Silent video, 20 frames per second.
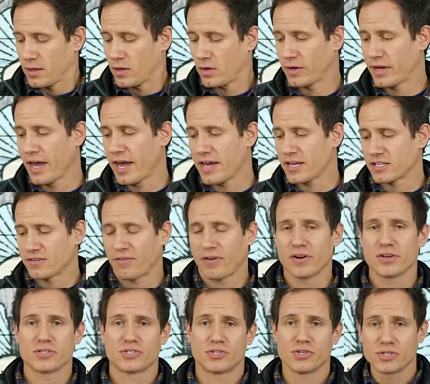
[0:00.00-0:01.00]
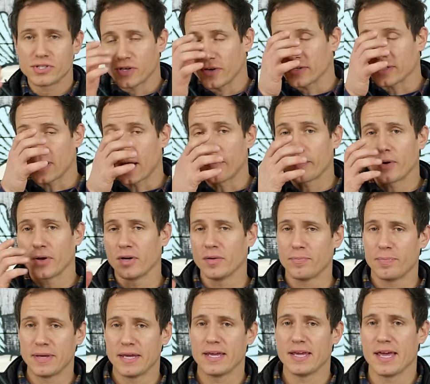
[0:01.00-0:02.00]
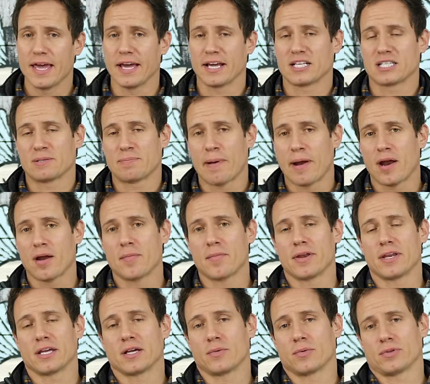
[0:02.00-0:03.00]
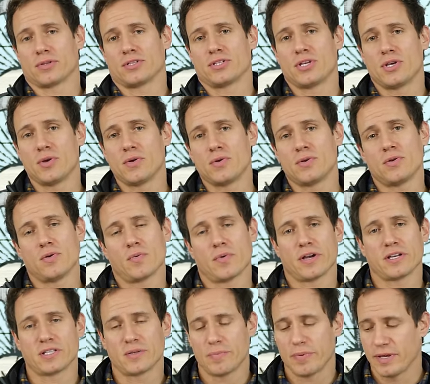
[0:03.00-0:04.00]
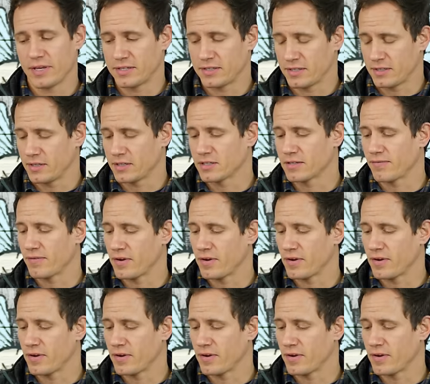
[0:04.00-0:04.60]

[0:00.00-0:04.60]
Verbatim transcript: Okay, as far as juice goes, I'm gonna be experimenting with two new recipes in this